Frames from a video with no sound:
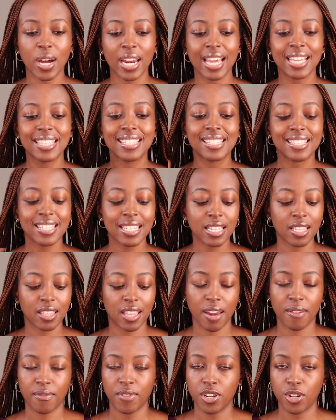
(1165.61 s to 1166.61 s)
and I had seen in
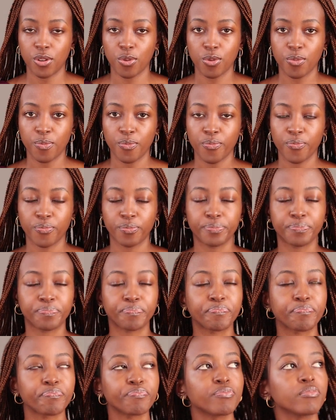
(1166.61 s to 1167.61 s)
that video
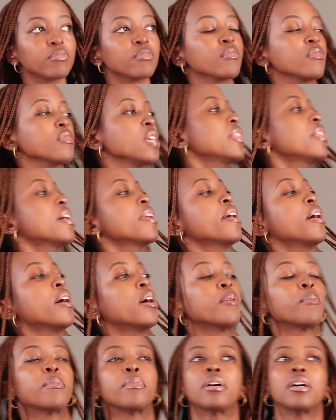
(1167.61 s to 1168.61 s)

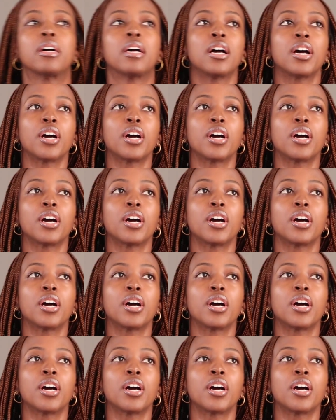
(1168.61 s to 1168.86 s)
that